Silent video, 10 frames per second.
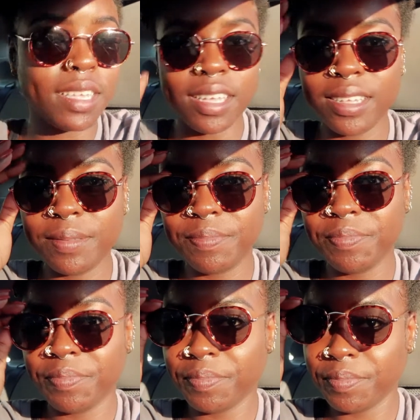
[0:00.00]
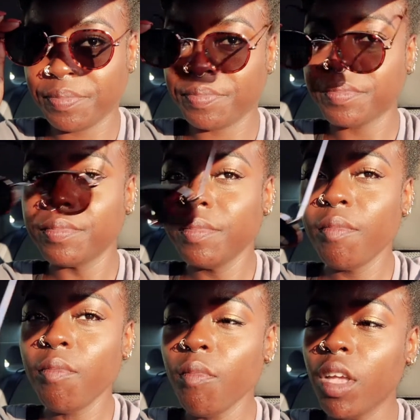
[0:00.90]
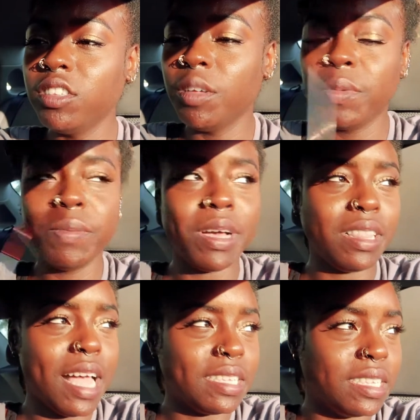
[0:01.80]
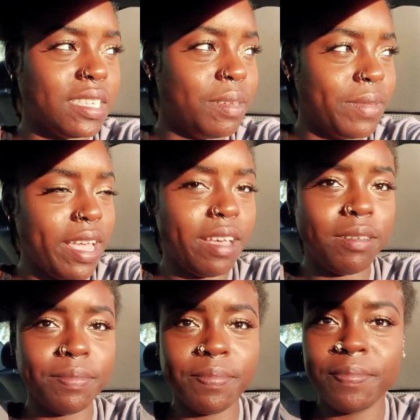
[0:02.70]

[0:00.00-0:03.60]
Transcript: So I'm gonna put my glasses up now.